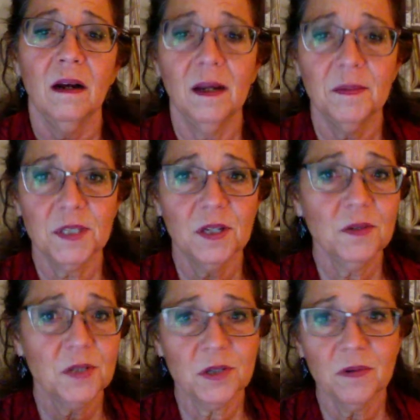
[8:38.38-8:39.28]
I'm so
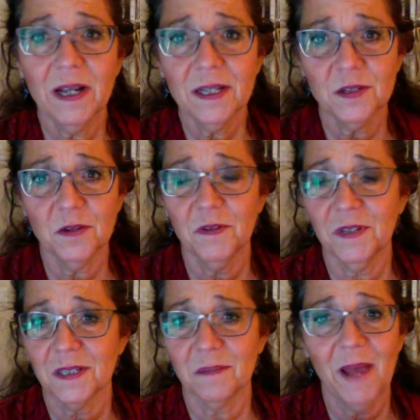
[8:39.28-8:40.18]
stressed over
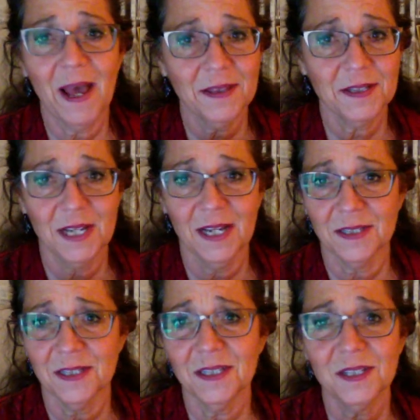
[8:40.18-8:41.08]
this math
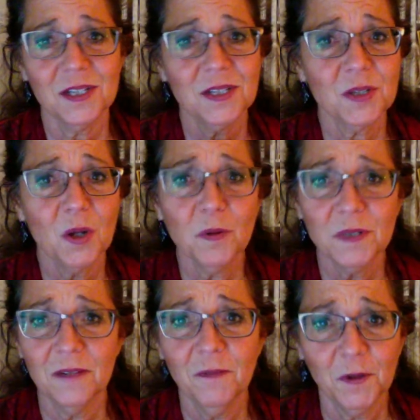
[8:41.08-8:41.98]
test. It's just so
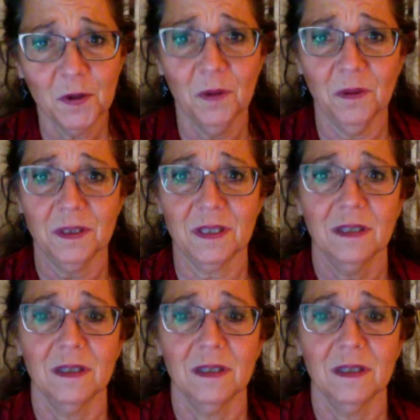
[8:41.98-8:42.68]
difficult.